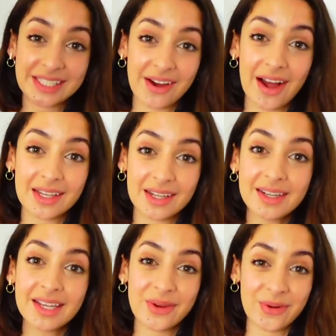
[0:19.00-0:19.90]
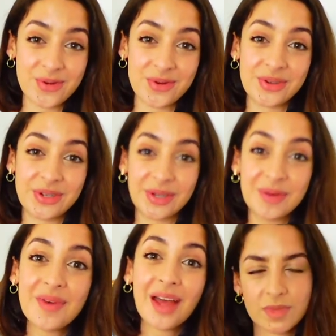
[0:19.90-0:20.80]
Styler here on
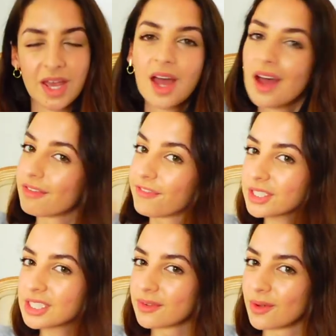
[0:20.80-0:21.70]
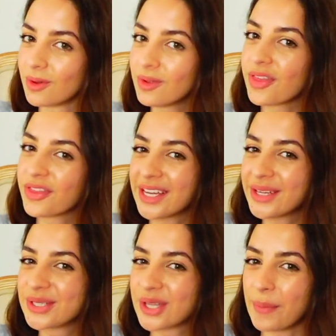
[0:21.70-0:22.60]
YouTube. First of all, thank
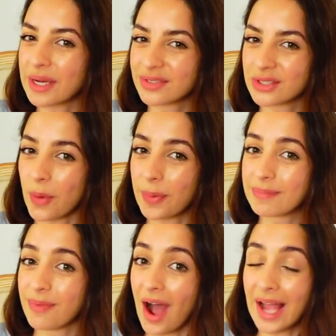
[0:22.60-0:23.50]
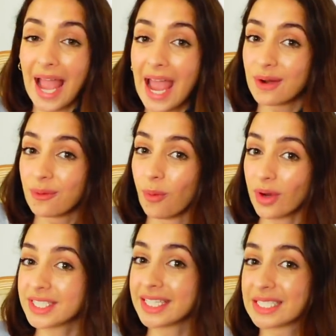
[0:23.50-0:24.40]
you so much for dropping by and
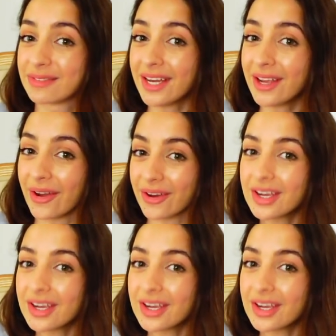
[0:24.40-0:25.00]
watching this video.